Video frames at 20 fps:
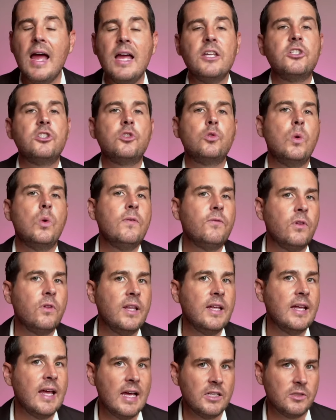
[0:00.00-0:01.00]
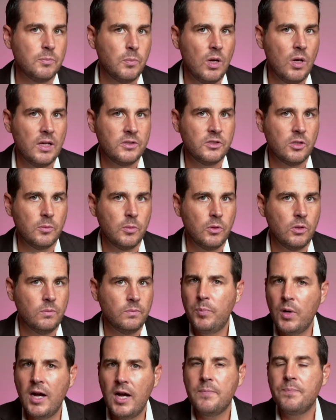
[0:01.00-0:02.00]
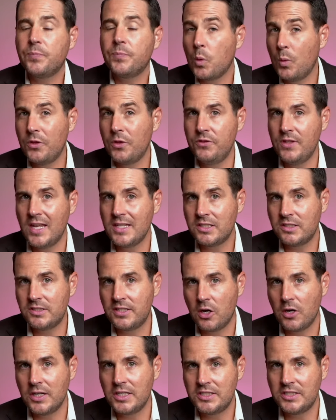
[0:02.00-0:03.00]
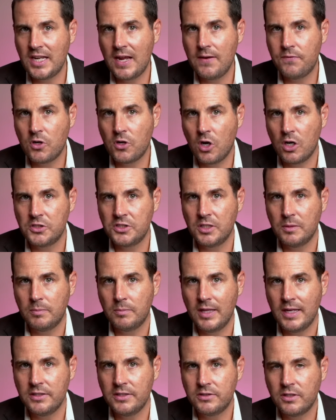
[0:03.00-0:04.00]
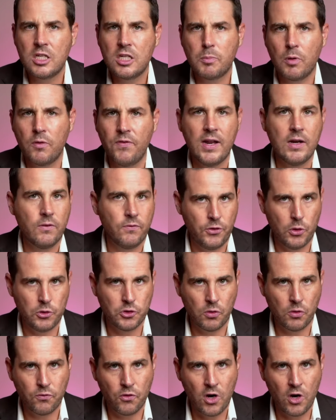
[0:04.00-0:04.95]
as swiftly as possible, but with necessary safeguards in place to prevent future